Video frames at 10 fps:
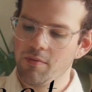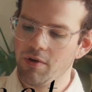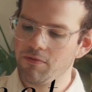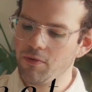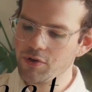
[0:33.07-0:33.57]
but
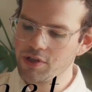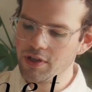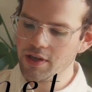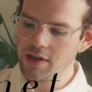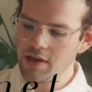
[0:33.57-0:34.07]

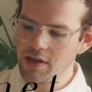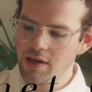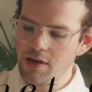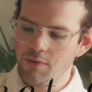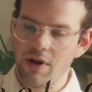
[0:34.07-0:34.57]
unfortunately
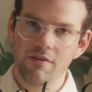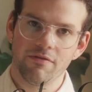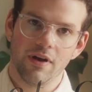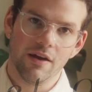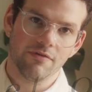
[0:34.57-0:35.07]
when I,
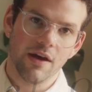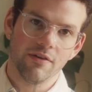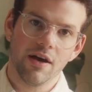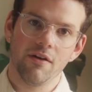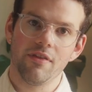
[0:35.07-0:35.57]
f I
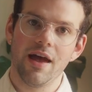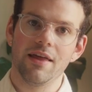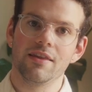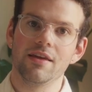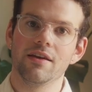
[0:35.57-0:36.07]
found out
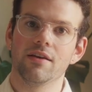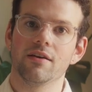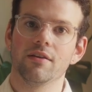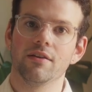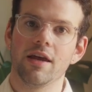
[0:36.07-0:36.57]
that the
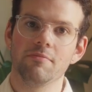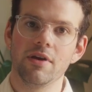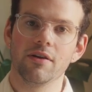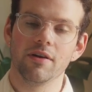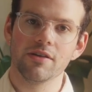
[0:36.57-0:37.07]
light
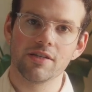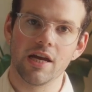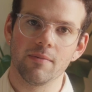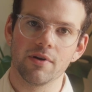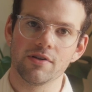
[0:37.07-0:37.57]
meter in this
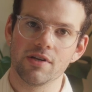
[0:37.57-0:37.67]
camera does